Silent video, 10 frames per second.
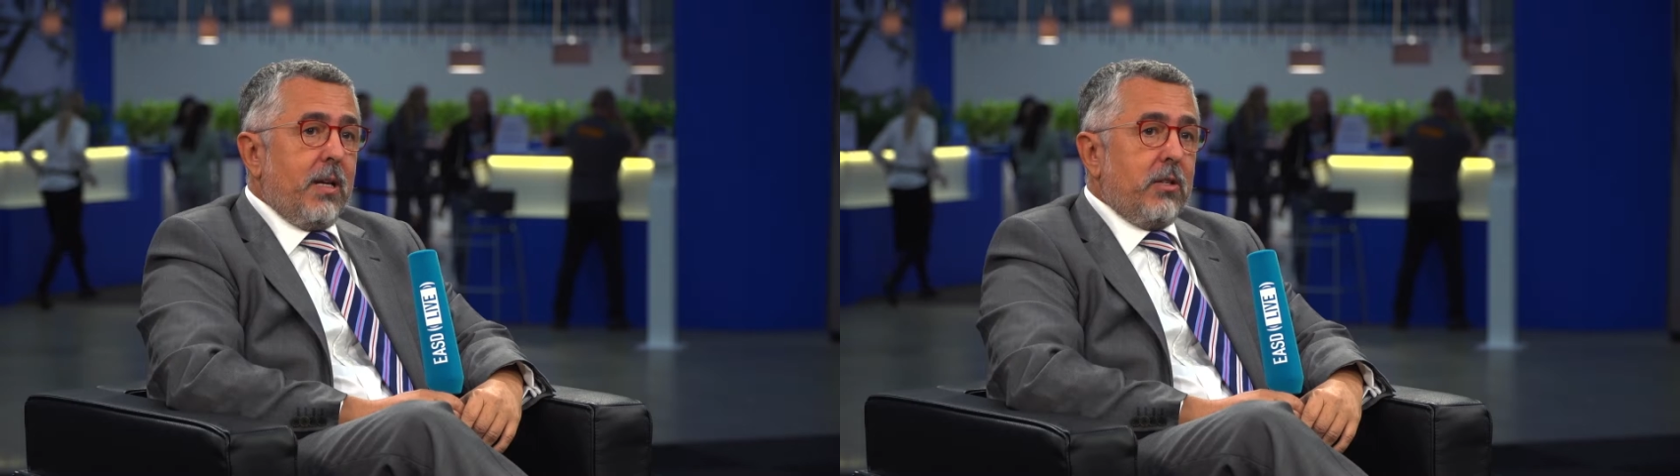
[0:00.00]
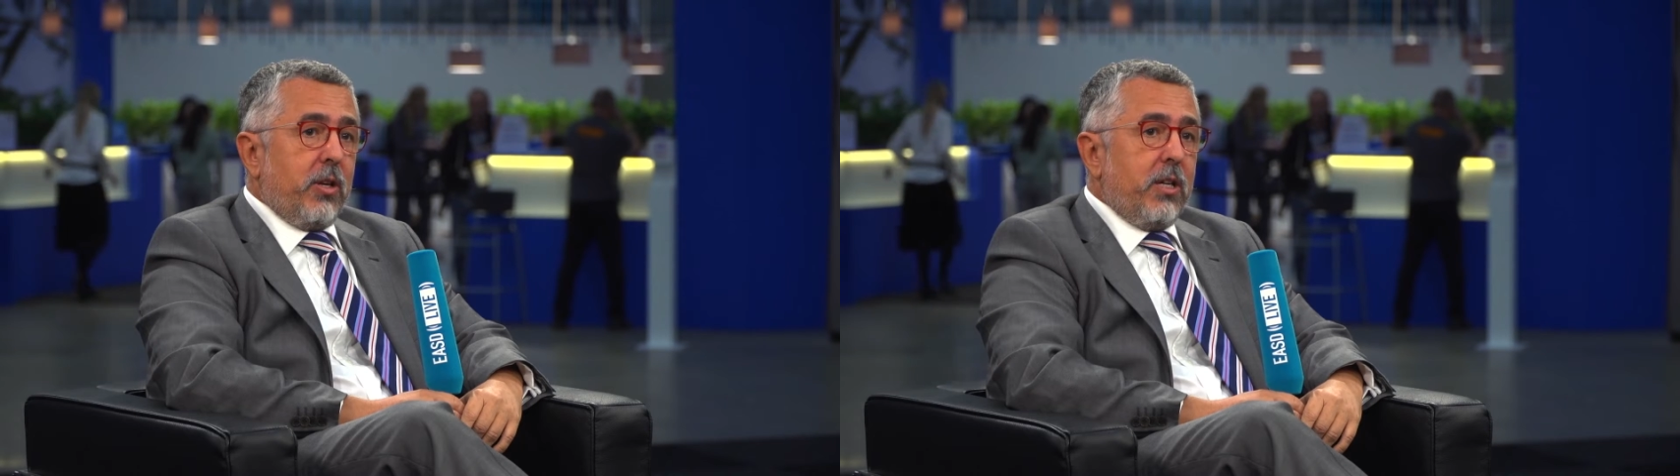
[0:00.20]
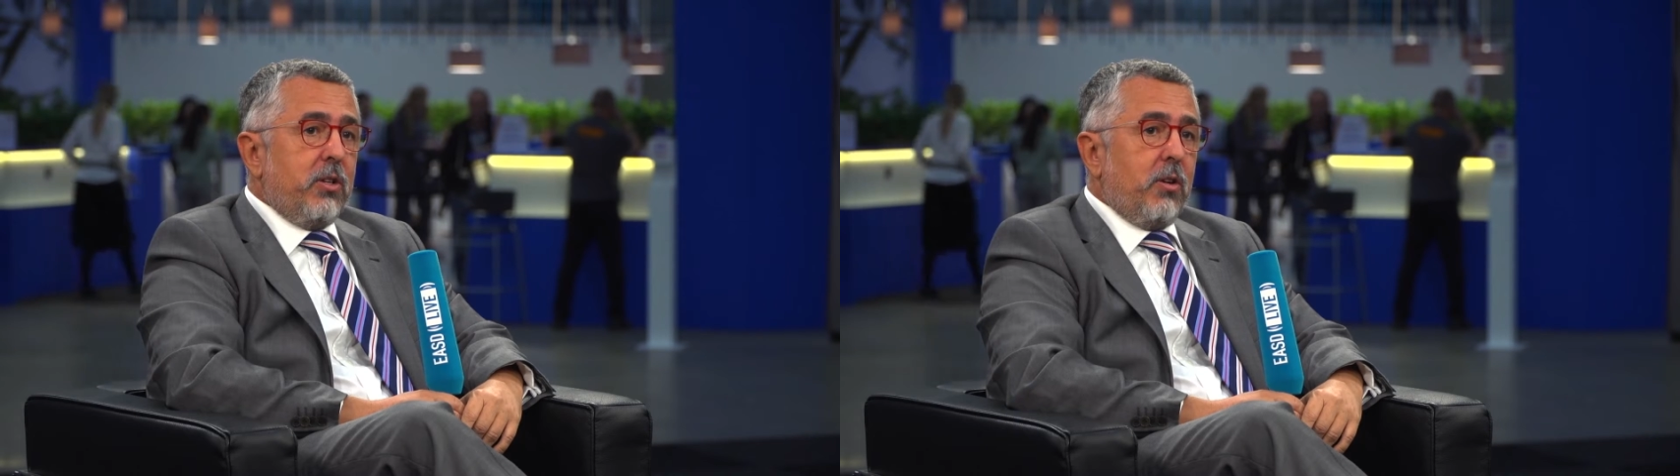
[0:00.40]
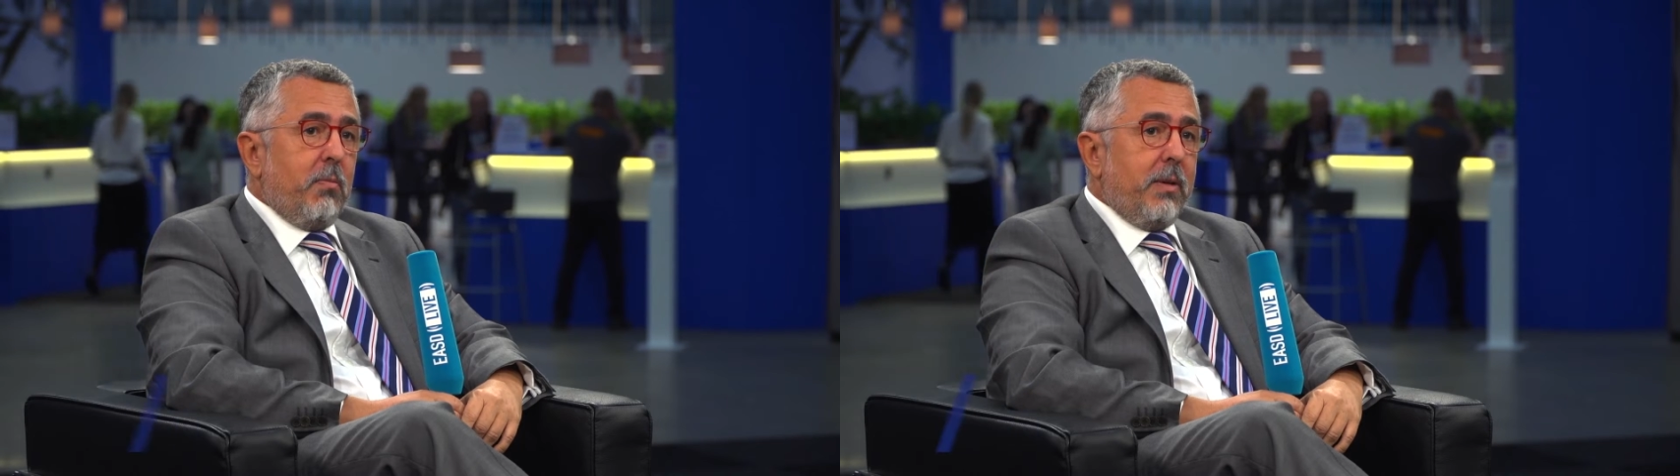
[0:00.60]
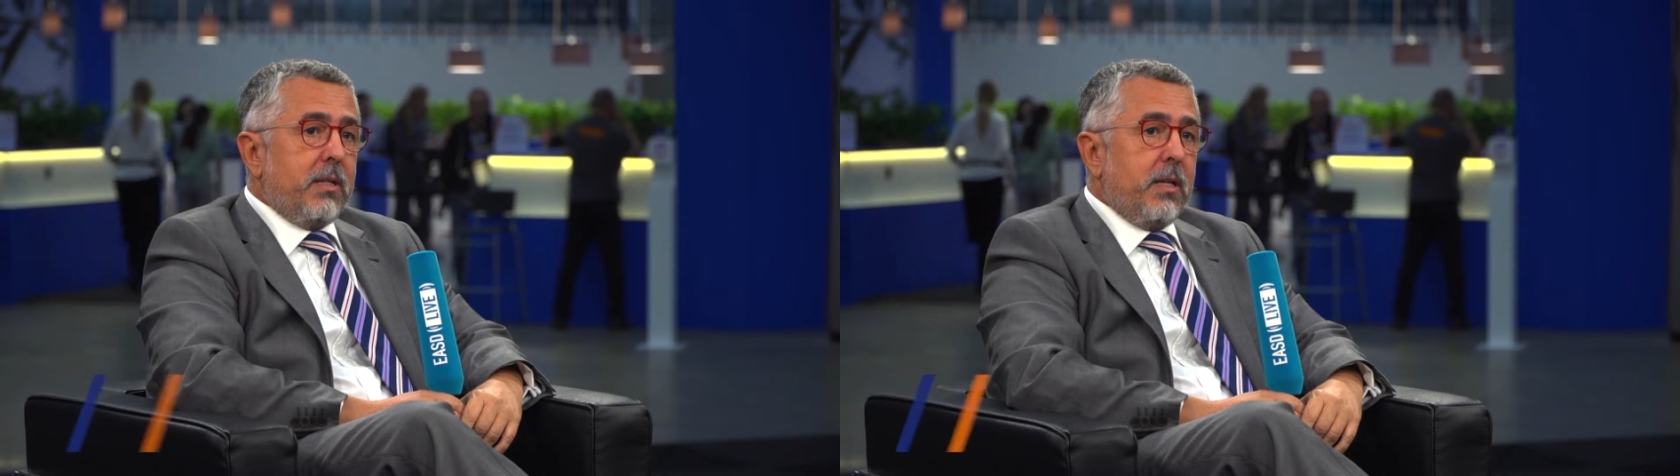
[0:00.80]
Education
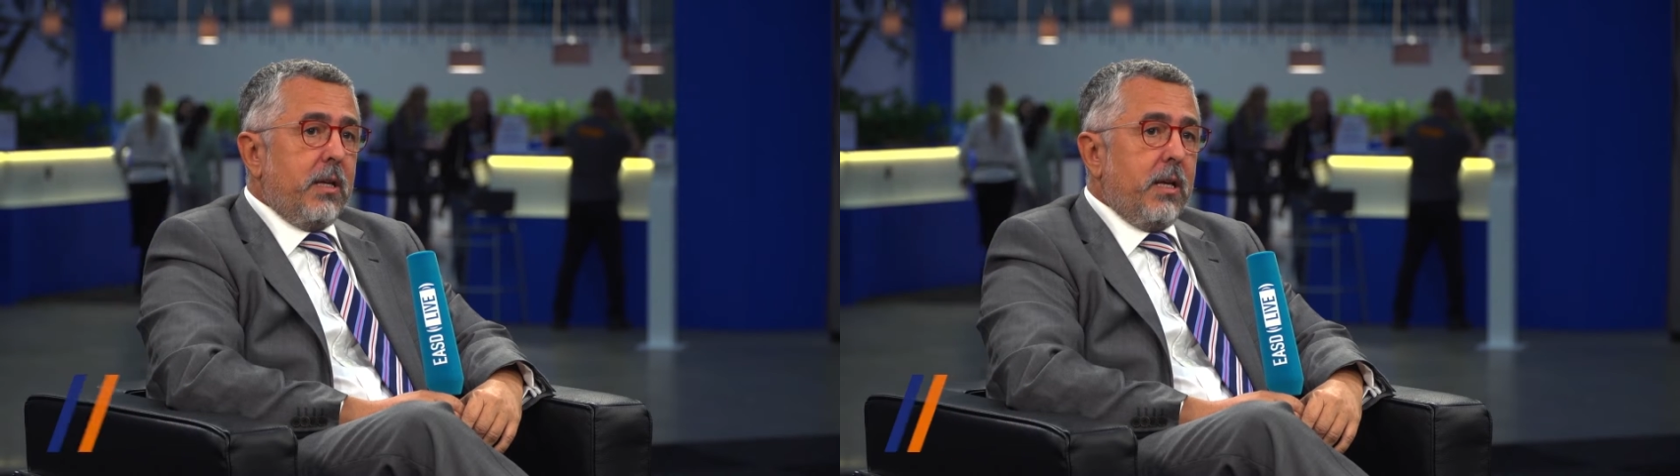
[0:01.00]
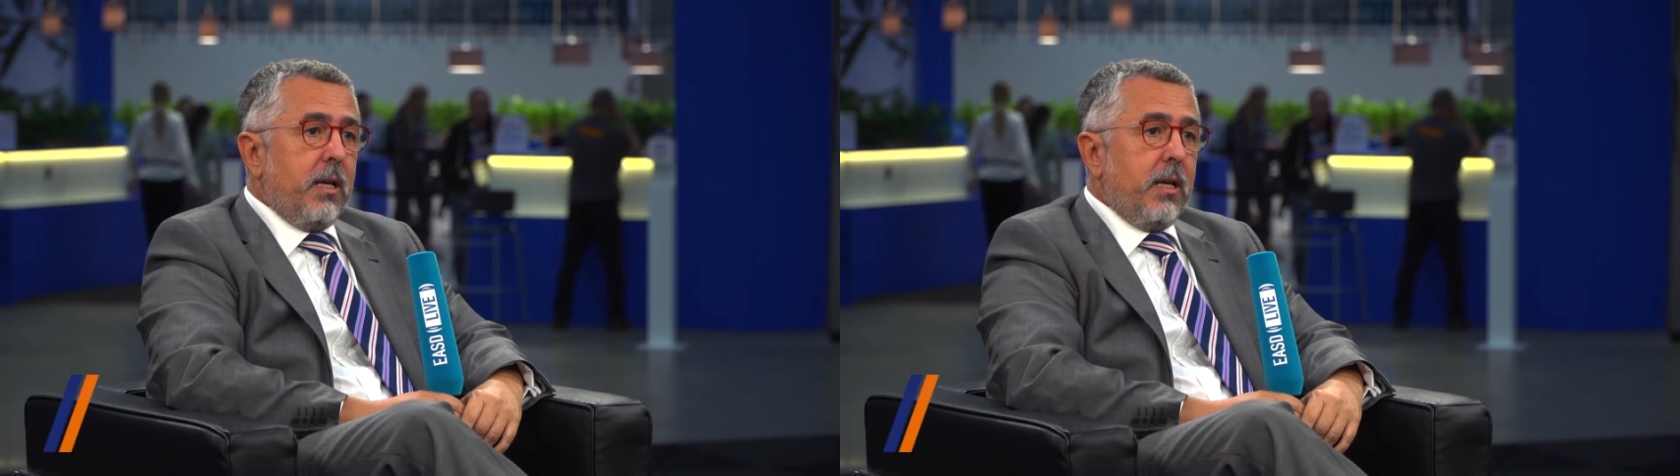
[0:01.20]
Committee